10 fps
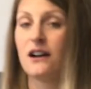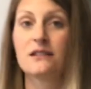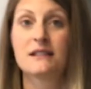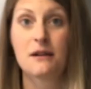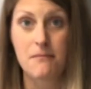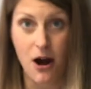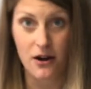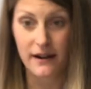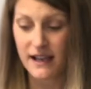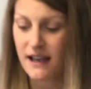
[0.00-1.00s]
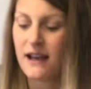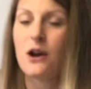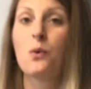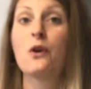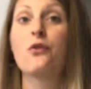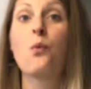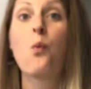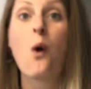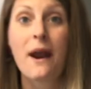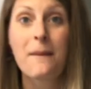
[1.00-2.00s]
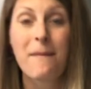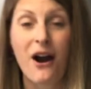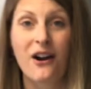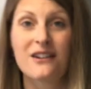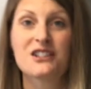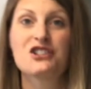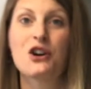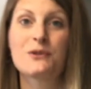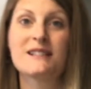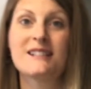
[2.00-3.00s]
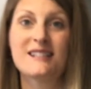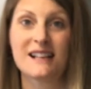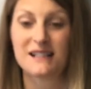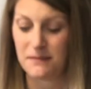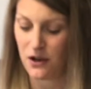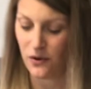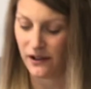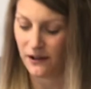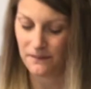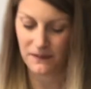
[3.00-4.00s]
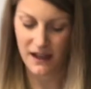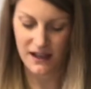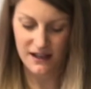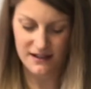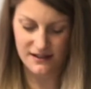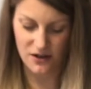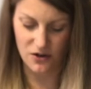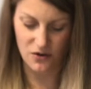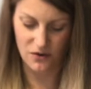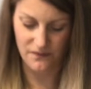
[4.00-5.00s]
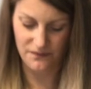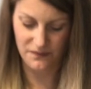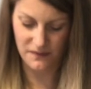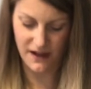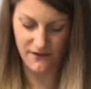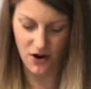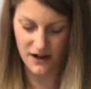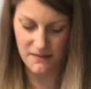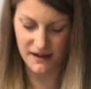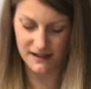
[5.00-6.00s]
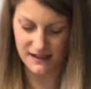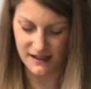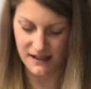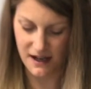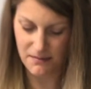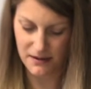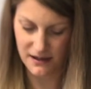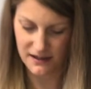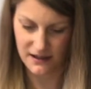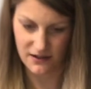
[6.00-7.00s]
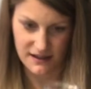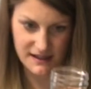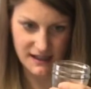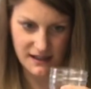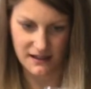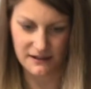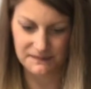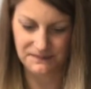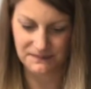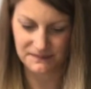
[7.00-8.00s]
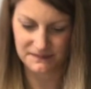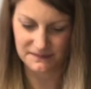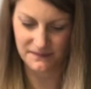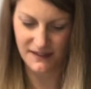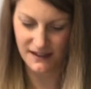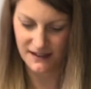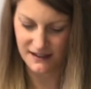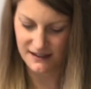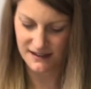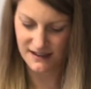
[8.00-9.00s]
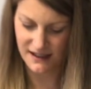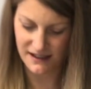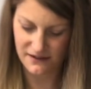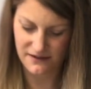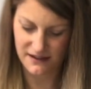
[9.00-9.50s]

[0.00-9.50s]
tamari with 1 part toasted sesame oil. So I've already mixed this up, and you can see it's kind of,